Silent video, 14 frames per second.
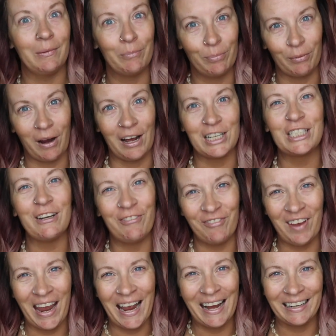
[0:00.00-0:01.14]
brush
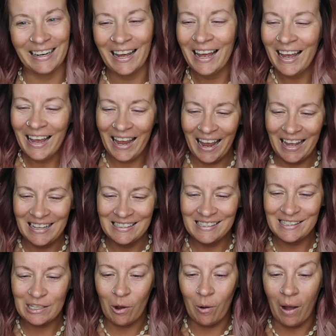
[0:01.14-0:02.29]
fan, and
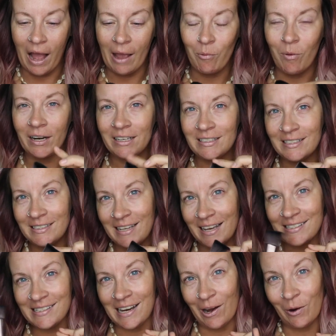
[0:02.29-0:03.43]
so I wanted to
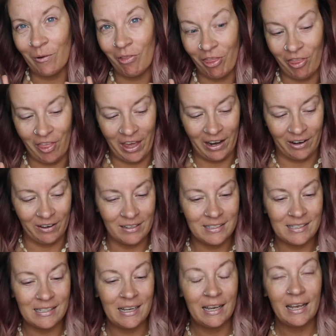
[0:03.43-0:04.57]
test out
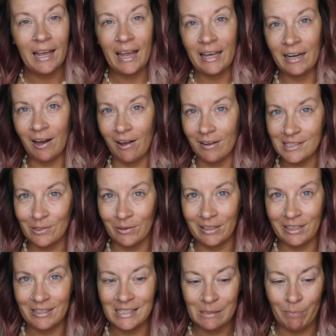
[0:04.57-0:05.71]
theirs and also
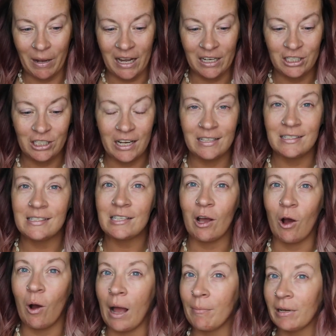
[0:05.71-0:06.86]
their sponge. And
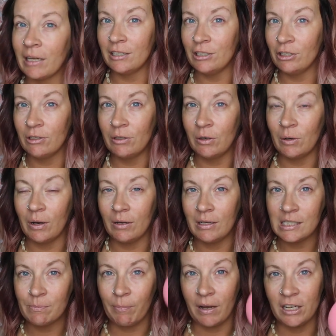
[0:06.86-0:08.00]
so I'm do
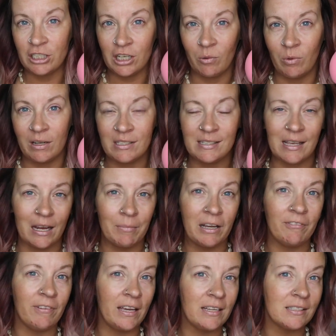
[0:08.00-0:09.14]
sponge on one side of my
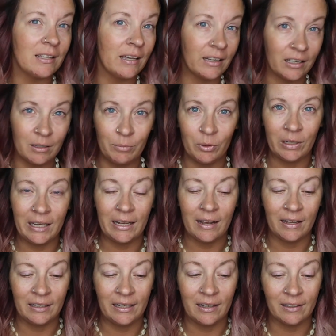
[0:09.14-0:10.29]
face and Kabuki
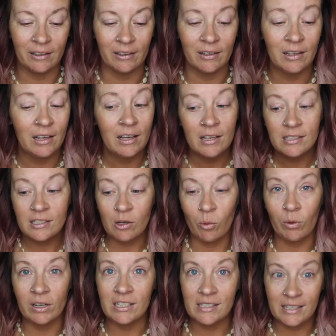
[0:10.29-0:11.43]
on the other. So
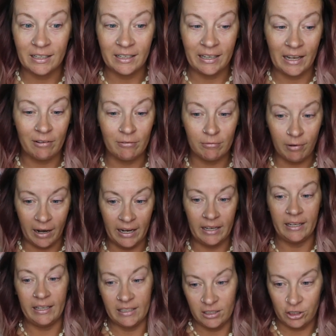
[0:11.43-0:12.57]
we're just gonna get
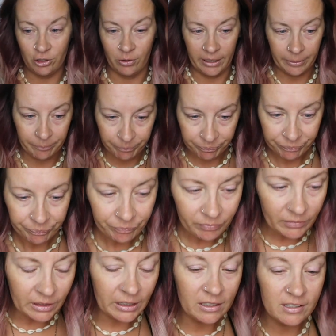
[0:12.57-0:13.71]
right into it.
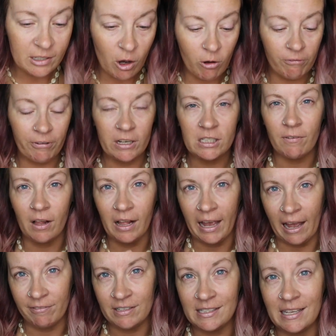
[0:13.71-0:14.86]
So first of all, I
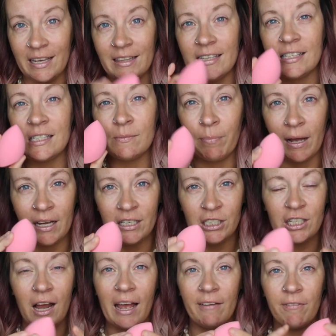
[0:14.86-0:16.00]
have to say the sponge,
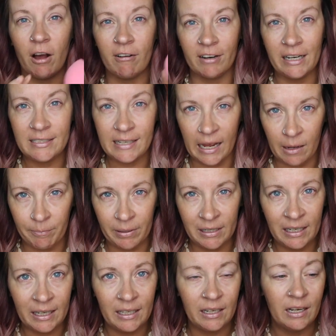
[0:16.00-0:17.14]
I have already dampened
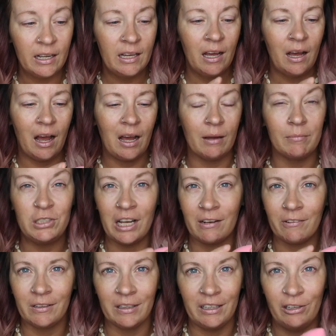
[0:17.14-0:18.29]
it.
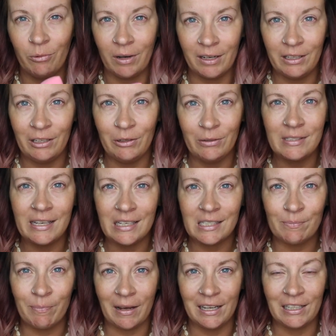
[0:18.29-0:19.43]
Generally you want to use a
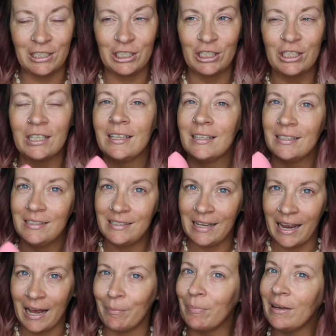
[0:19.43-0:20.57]
sponge
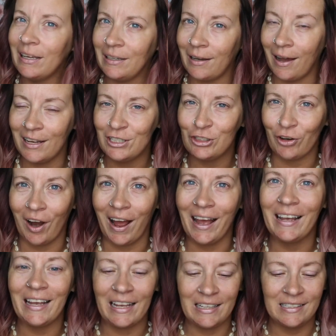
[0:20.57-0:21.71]
damp and not
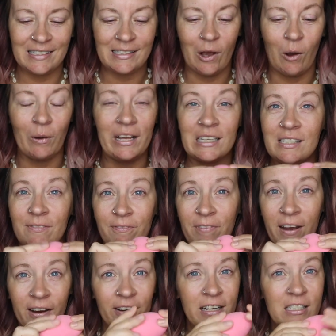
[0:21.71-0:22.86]
dry. And so it's
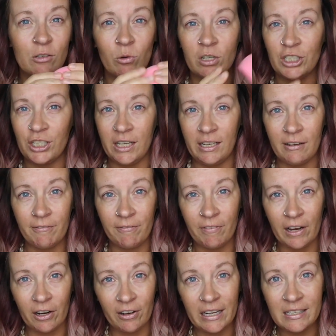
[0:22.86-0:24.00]
very squishy,
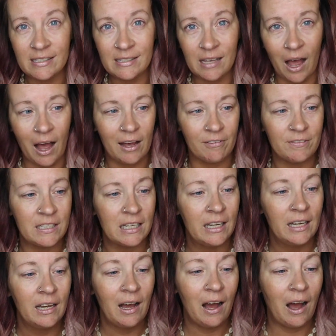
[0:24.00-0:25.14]
very soft.
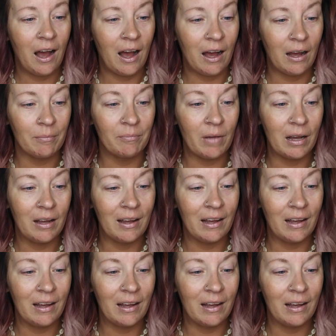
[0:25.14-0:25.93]
I'm